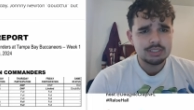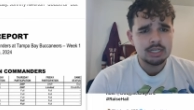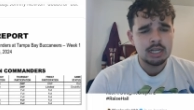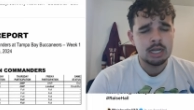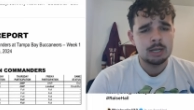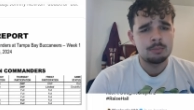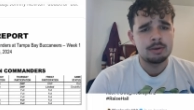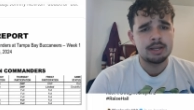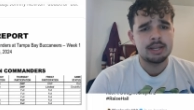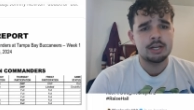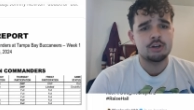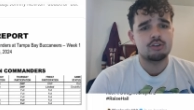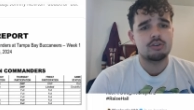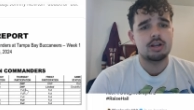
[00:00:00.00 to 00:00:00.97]
Uh, but
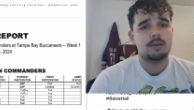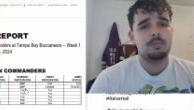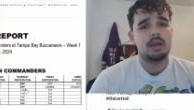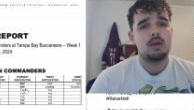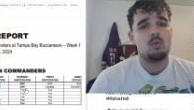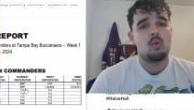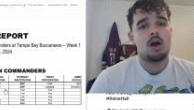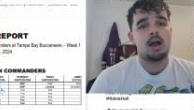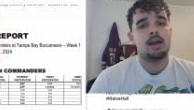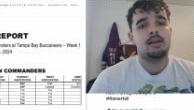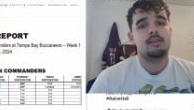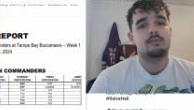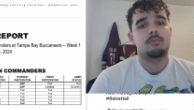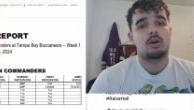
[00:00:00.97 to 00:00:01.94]
injury update
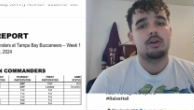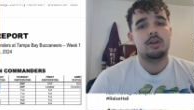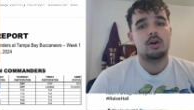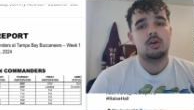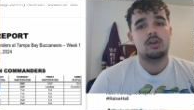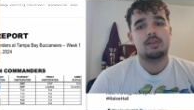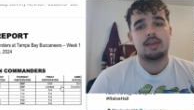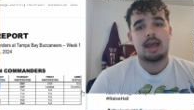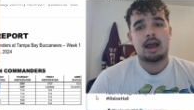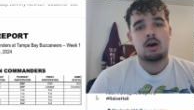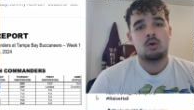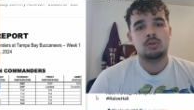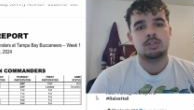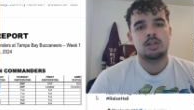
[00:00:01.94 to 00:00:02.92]
wise, Mariota's
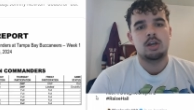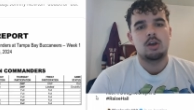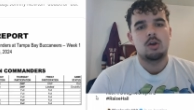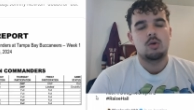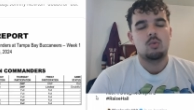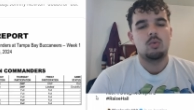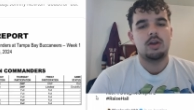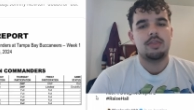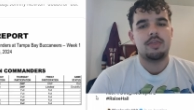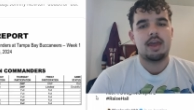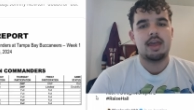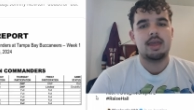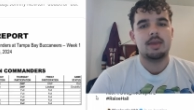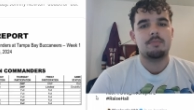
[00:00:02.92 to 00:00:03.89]
out with a